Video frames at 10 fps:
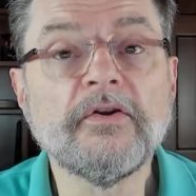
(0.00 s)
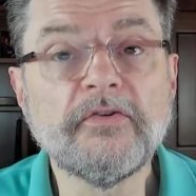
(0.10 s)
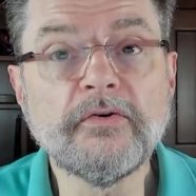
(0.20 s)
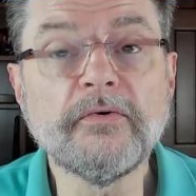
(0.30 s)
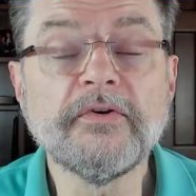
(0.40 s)

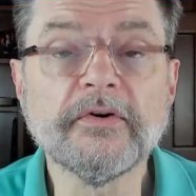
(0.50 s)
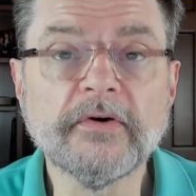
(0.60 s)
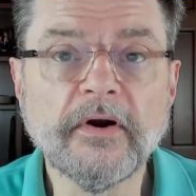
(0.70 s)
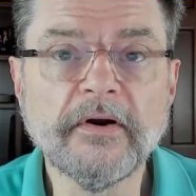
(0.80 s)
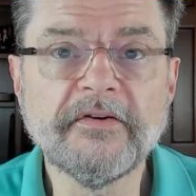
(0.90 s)
to your
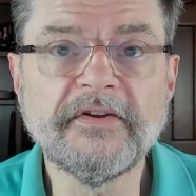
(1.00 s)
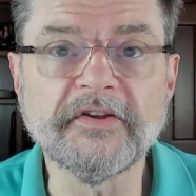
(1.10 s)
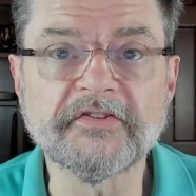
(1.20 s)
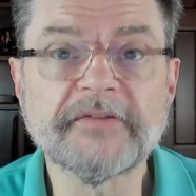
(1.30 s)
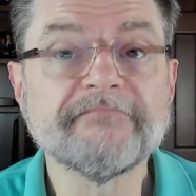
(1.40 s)
hard
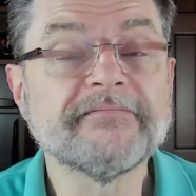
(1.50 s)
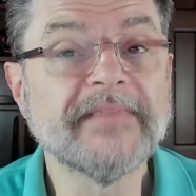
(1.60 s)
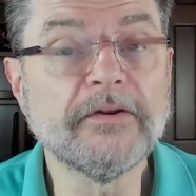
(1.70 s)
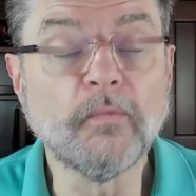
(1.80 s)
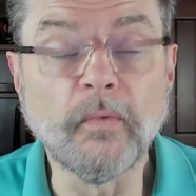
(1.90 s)
disk in